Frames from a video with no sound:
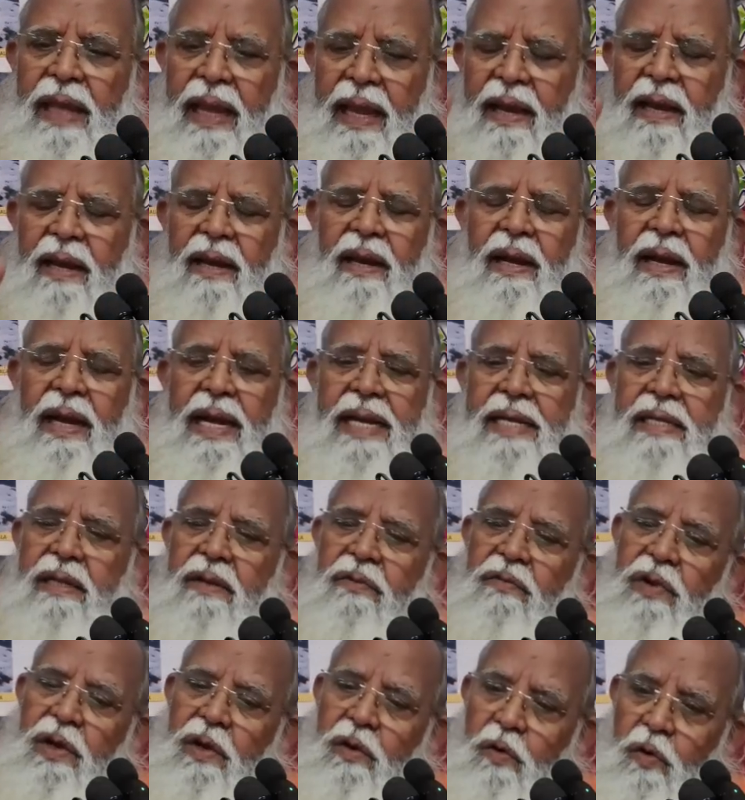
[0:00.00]
Then I
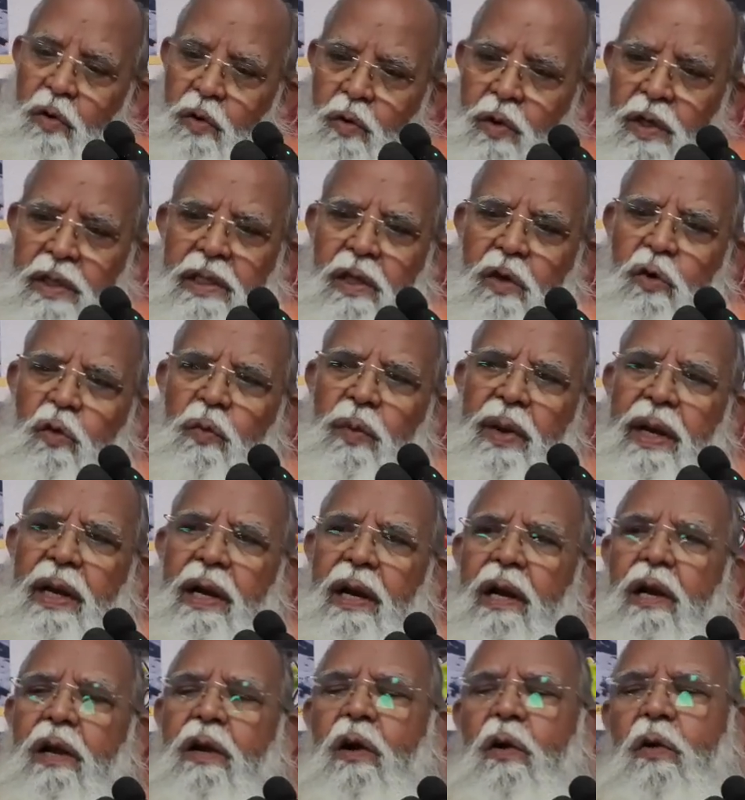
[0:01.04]
said, we'll go to other room
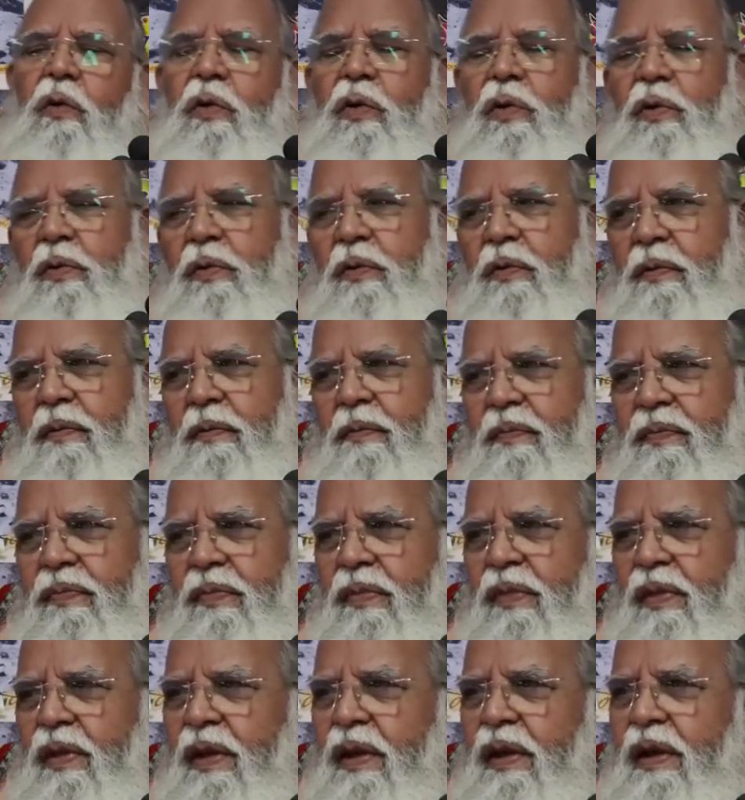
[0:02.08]
and I'll talk to you.
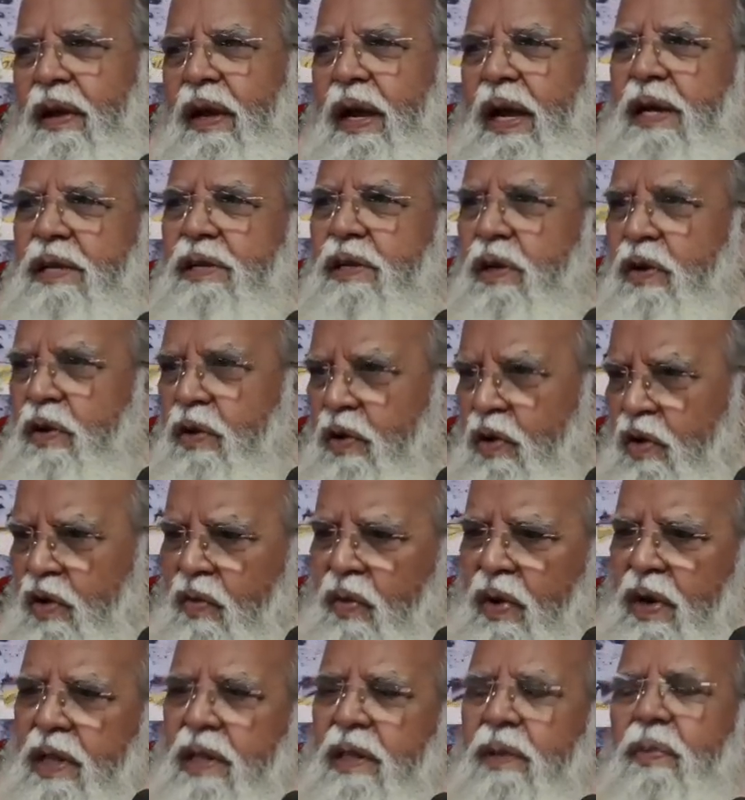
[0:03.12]
I said, do you
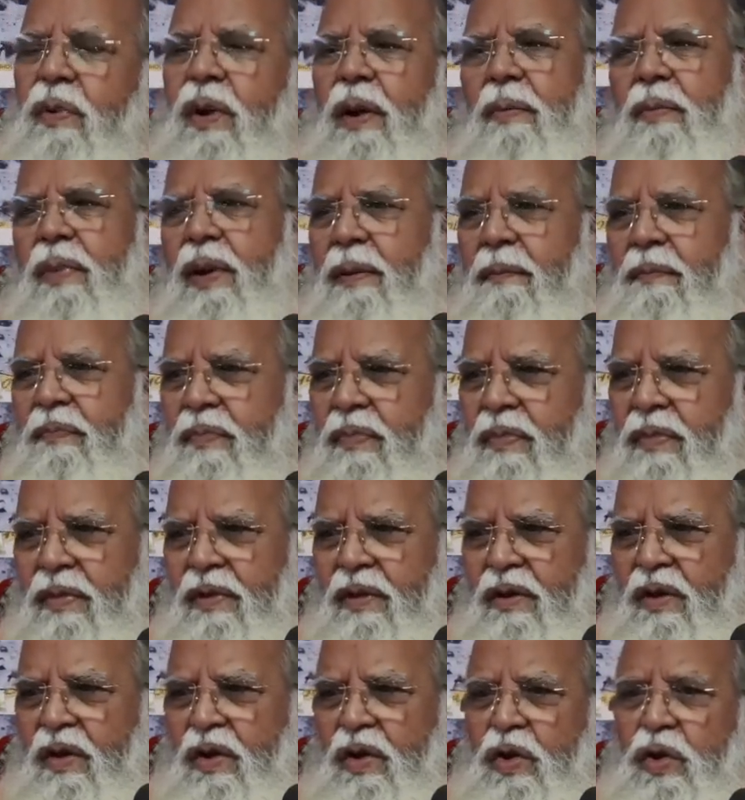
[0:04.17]
know what is the problem?
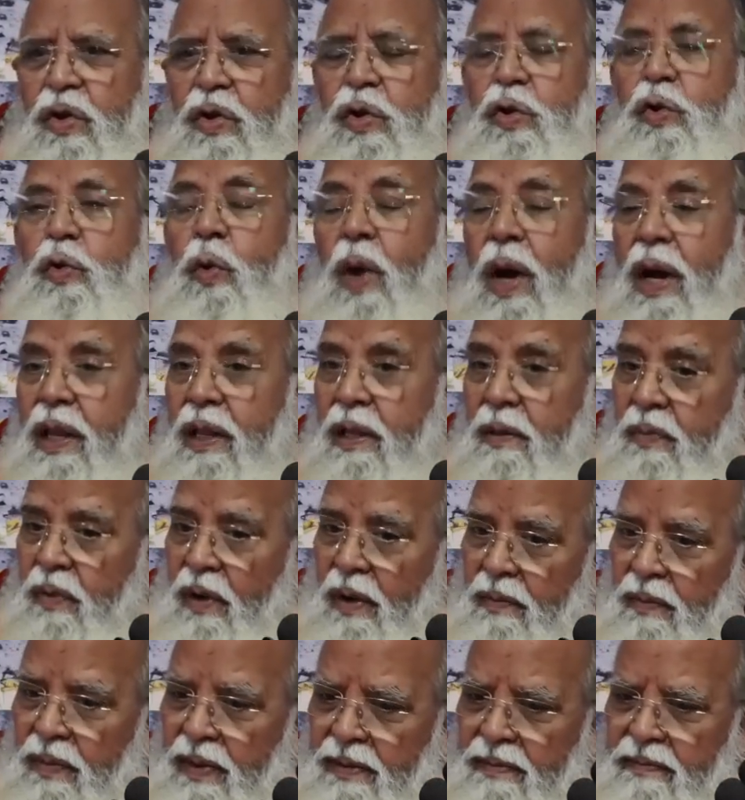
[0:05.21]
You are the
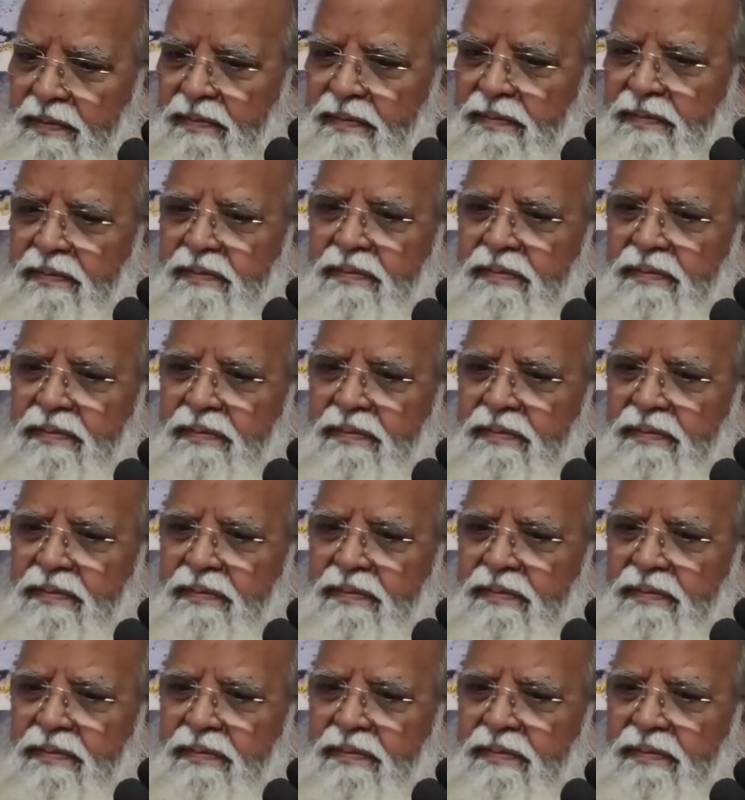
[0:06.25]
problem.